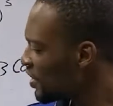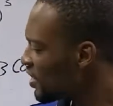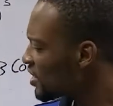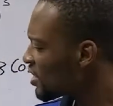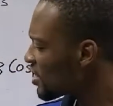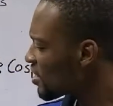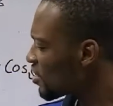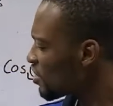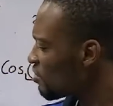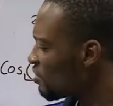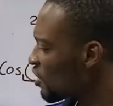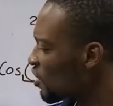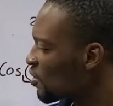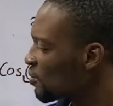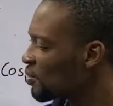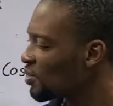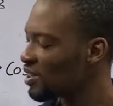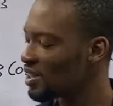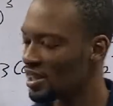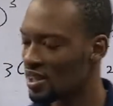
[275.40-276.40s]
this, we
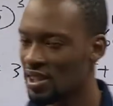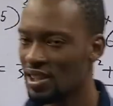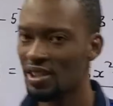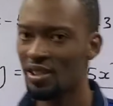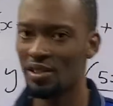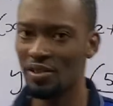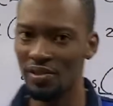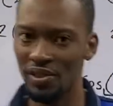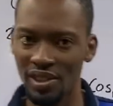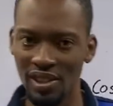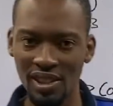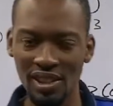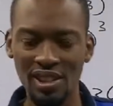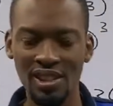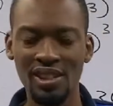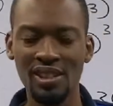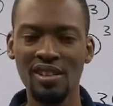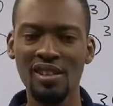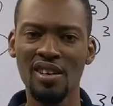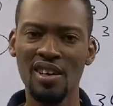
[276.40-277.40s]
come to the end of
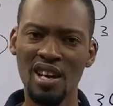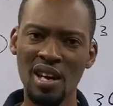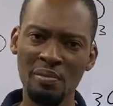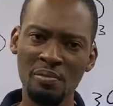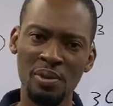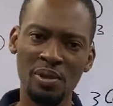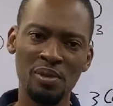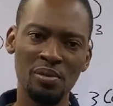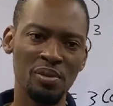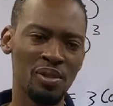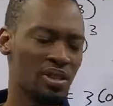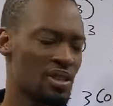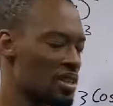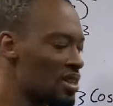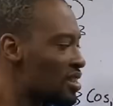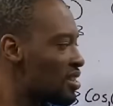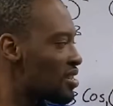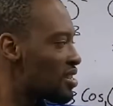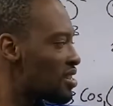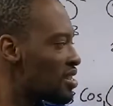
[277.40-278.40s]
this episode.
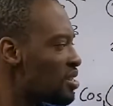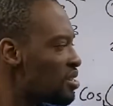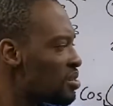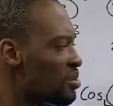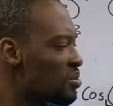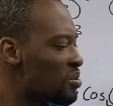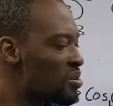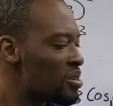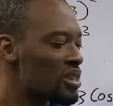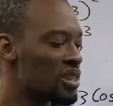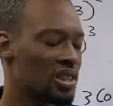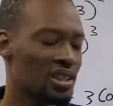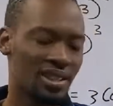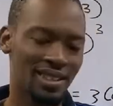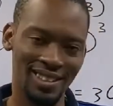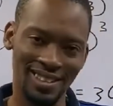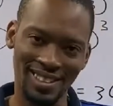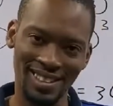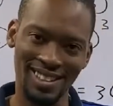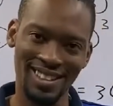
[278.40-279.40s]
See you
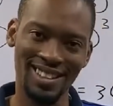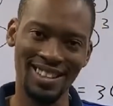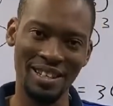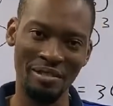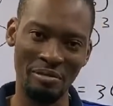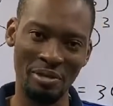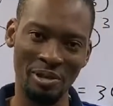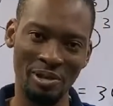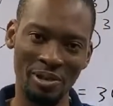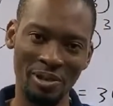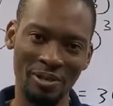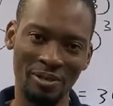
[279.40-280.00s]
in the next episode.